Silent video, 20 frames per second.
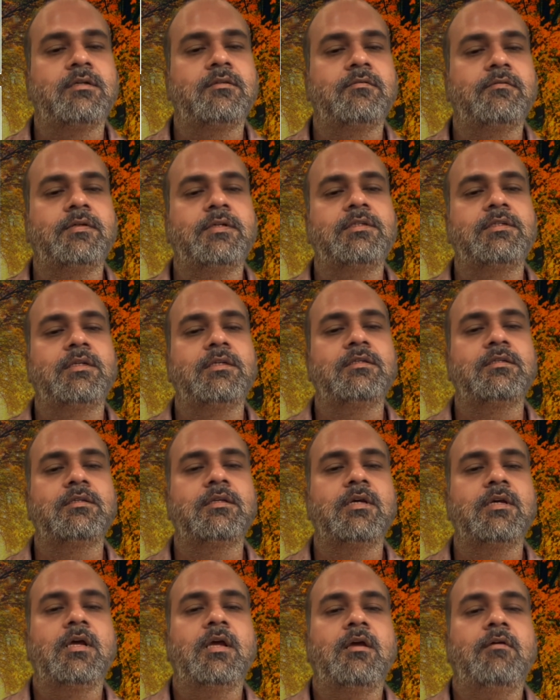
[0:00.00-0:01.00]
First is,
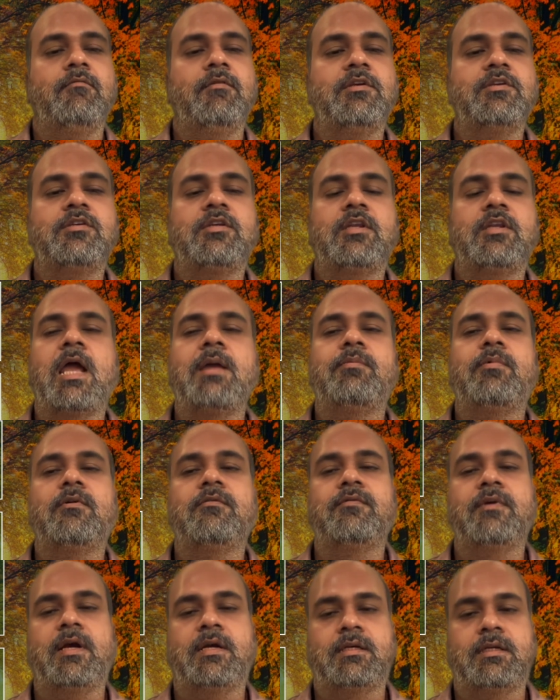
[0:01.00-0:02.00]
which type of
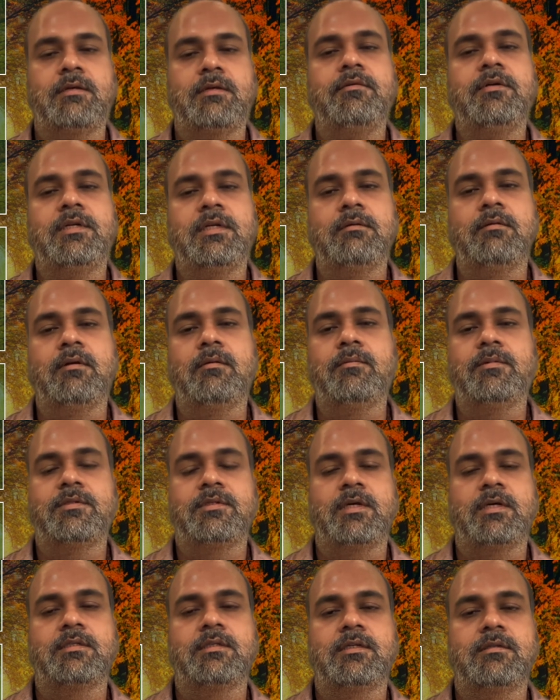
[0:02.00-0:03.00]
activity will be
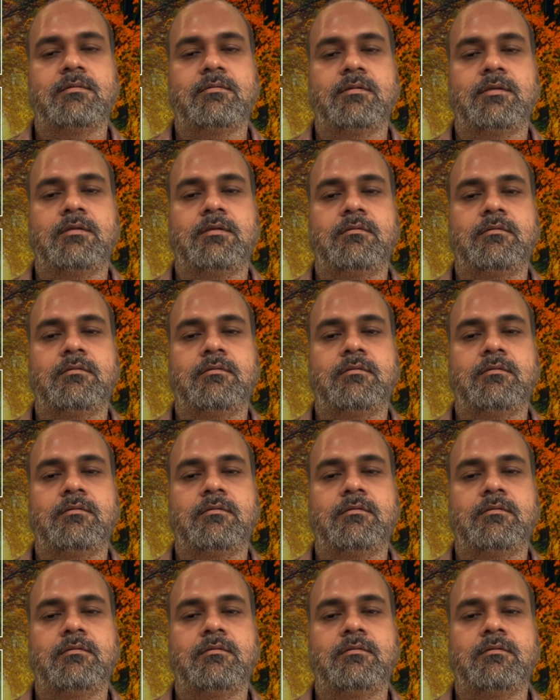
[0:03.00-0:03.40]
successful?